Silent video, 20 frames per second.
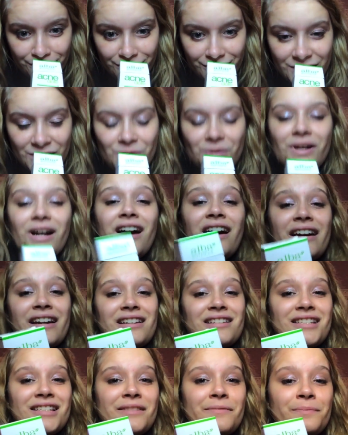you
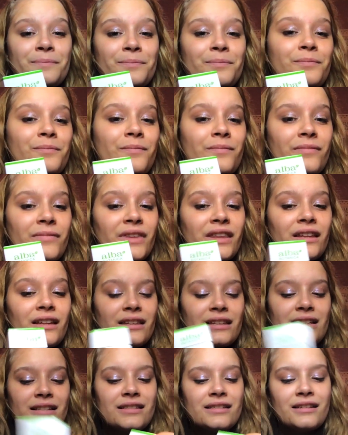guys,
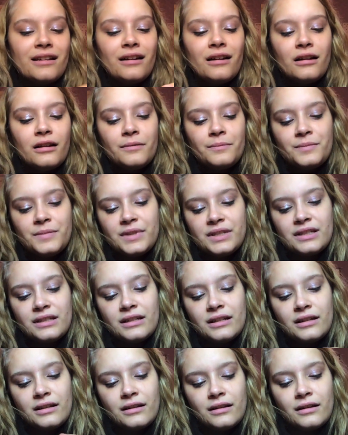this comes
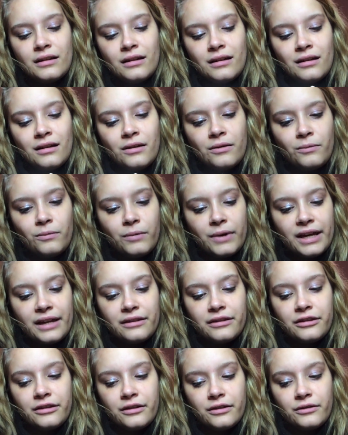
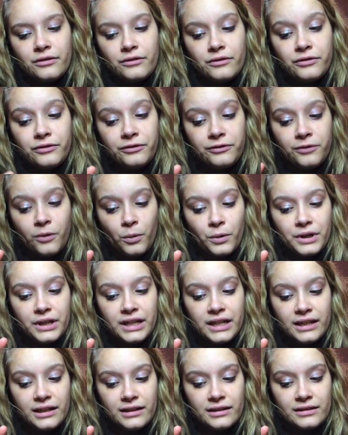with
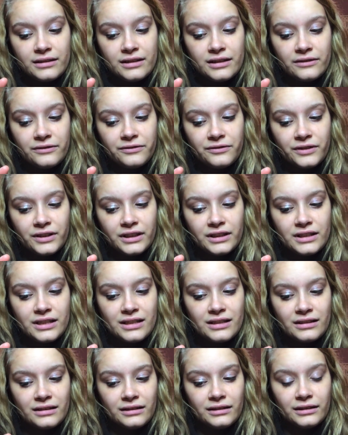forty different
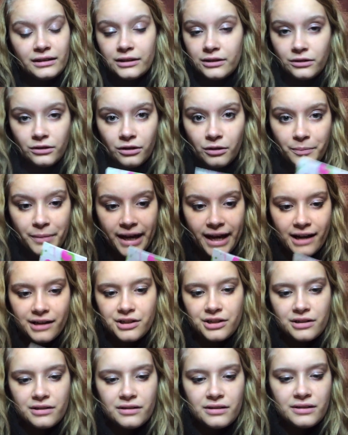little
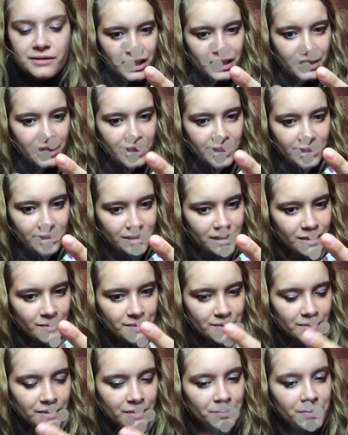patches. It
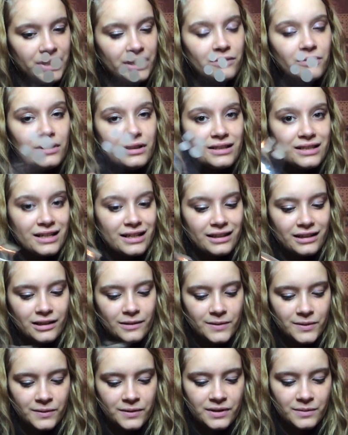comes with big ones and it
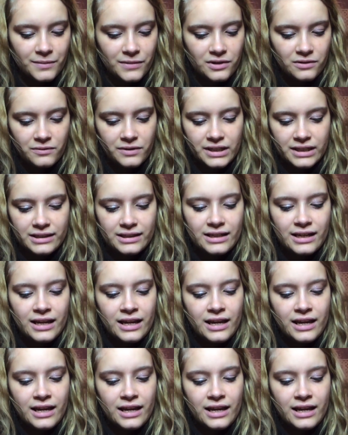comes with small ones.